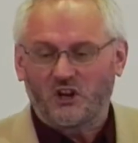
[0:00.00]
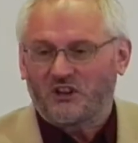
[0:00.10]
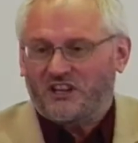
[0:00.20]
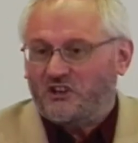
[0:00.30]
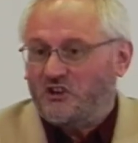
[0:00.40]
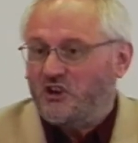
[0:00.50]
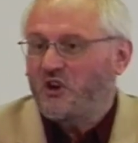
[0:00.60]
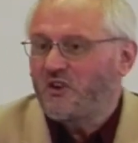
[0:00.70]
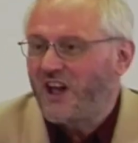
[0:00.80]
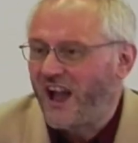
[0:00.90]
this
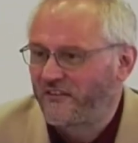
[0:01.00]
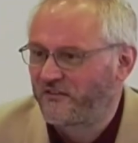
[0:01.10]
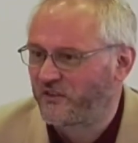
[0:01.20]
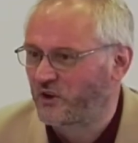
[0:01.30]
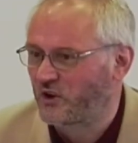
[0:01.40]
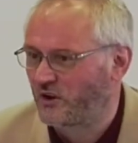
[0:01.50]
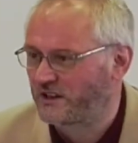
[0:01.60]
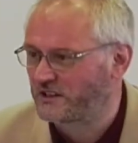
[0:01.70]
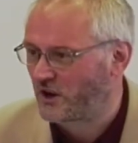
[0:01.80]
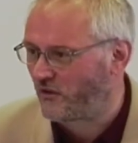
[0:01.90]
new life that God
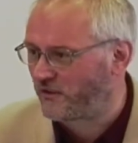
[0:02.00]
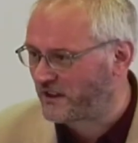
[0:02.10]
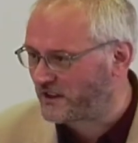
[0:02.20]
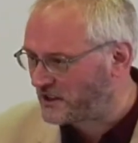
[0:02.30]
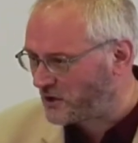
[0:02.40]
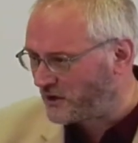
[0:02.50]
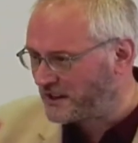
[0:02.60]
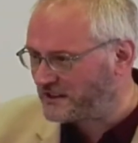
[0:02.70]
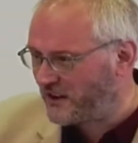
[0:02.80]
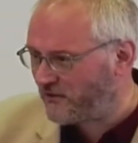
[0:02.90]
is offering us, it's on a
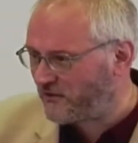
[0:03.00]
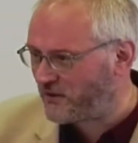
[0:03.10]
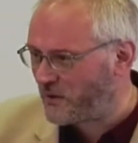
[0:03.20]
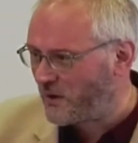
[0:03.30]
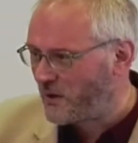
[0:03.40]
different